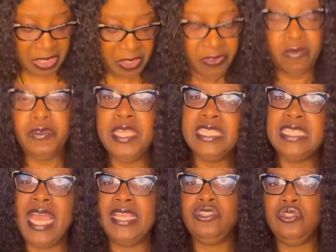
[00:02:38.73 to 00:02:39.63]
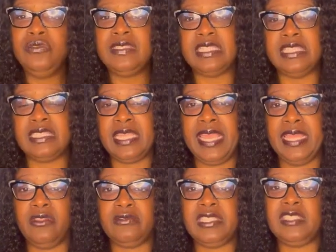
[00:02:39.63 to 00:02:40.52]
The reason I use these
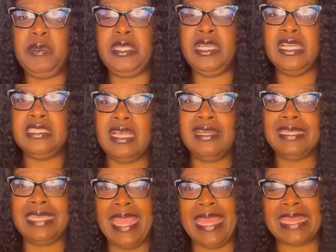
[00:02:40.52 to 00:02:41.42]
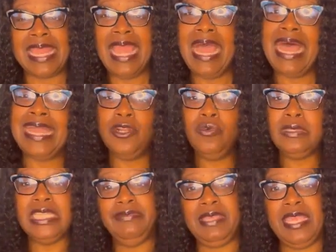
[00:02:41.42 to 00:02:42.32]
candles is because, again, I
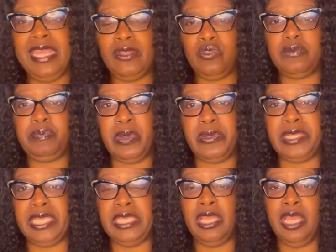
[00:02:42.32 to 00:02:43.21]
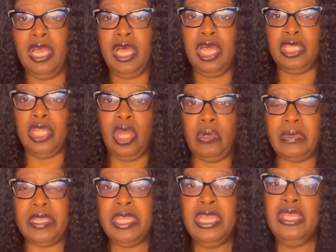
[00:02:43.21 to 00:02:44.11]
don't leave candles burning
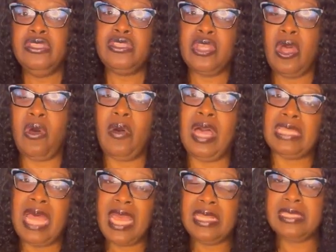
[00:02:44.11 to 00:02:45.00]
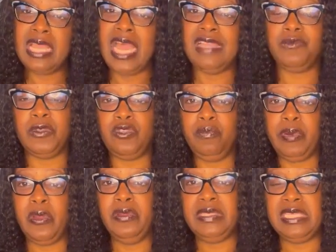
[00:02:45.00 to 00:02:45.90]
alone. So a lot of times when you
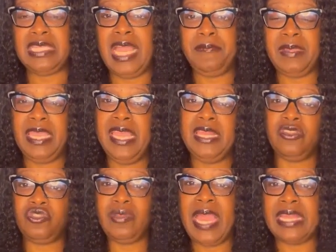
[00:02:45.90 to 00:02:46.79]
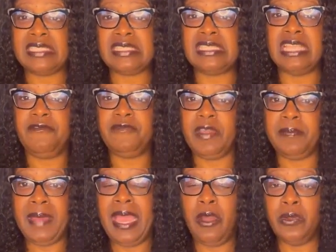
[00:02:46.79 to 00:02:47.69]
burn these type of candles, you got to snuff
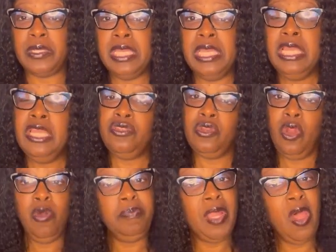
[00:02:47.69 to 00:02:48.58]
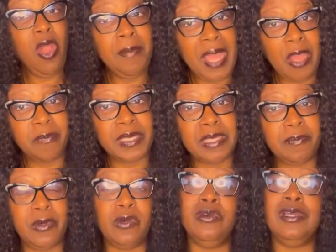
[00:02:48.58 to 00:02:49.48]
them out. You don't blow them out,
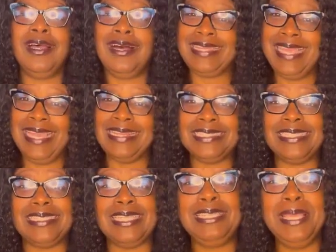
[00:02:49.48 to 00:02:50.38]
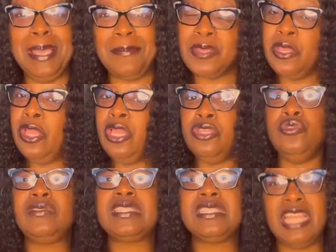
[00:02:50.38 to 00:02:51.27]
people. Again, this is a tip.
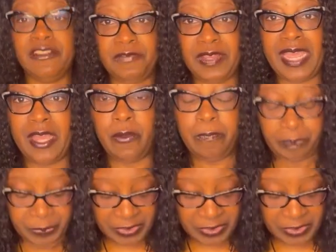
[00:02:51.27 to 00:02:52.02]
You snuff it out.